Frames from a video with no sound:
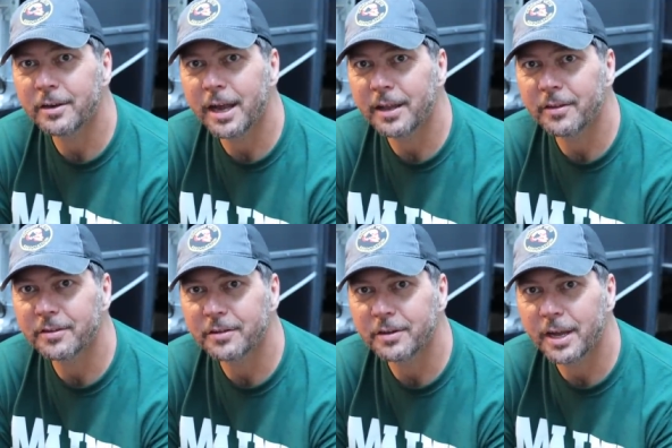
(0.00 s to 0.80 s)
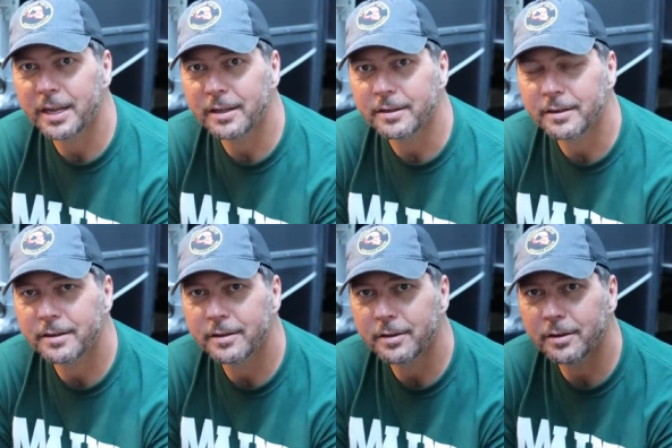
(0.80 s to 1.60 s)
You're not, the, you're not in. Oh,
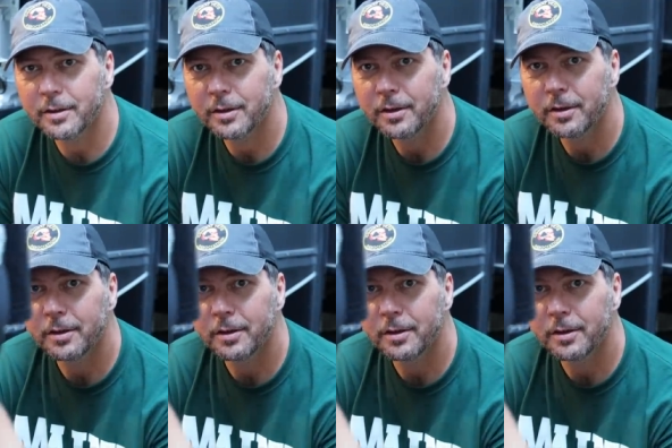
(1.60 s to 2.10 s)
hey, how can